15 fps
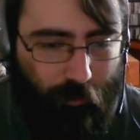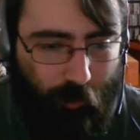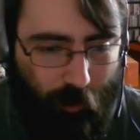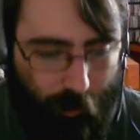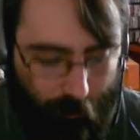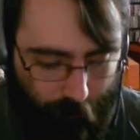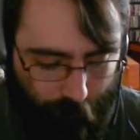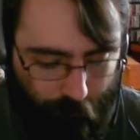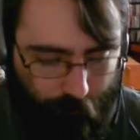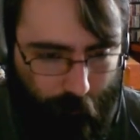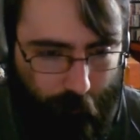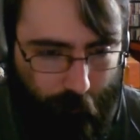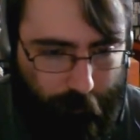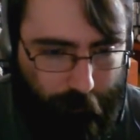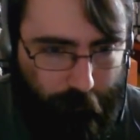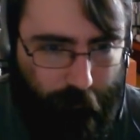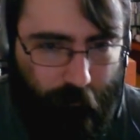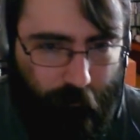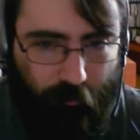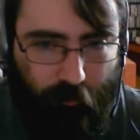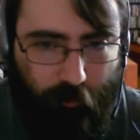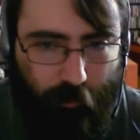Large,
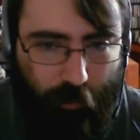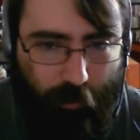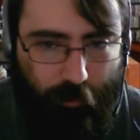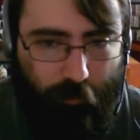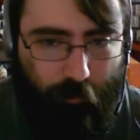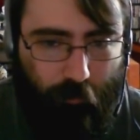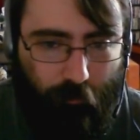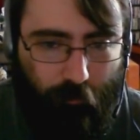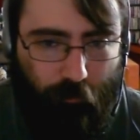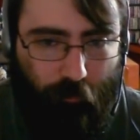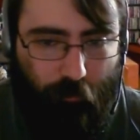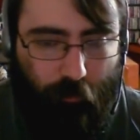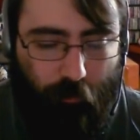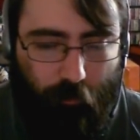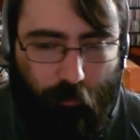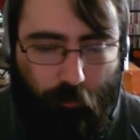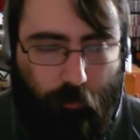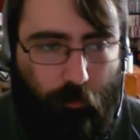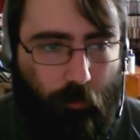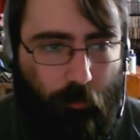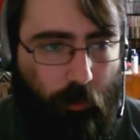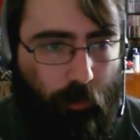ice, diet.
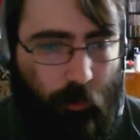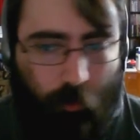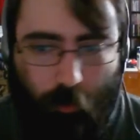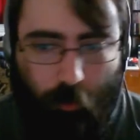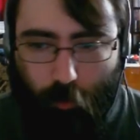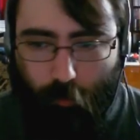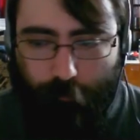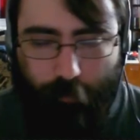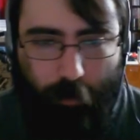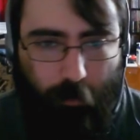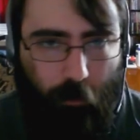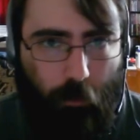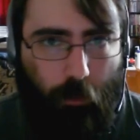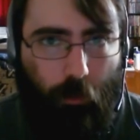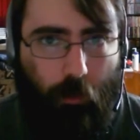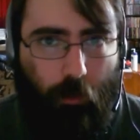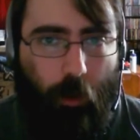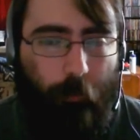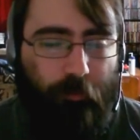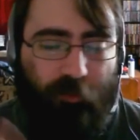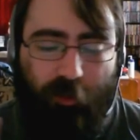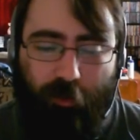There you go, fatty.
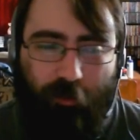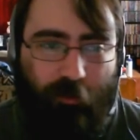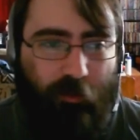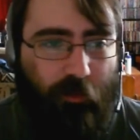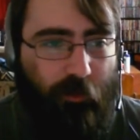I'm just kidding.